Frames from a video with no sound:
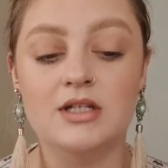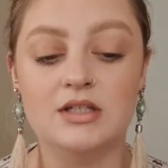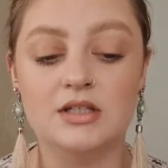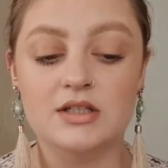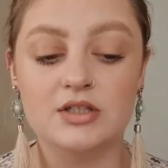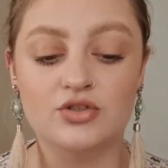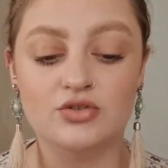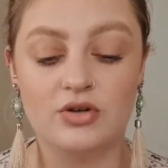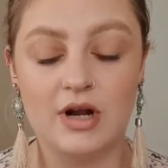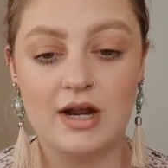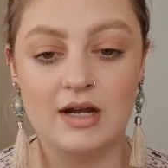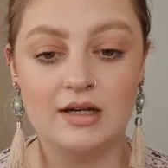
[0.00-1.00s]
Just
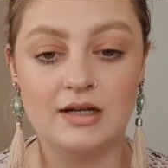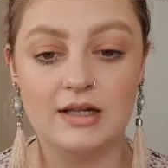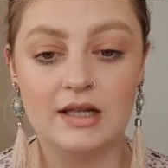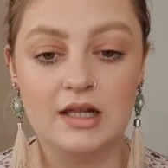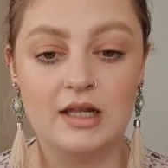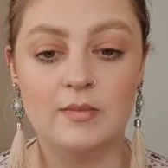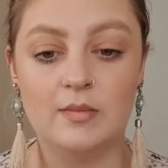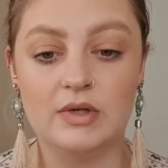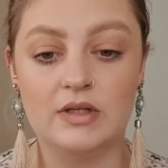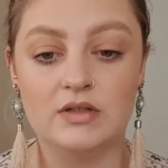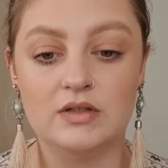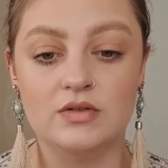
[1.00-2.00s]
try and keep
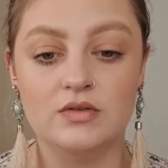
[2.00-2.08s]
it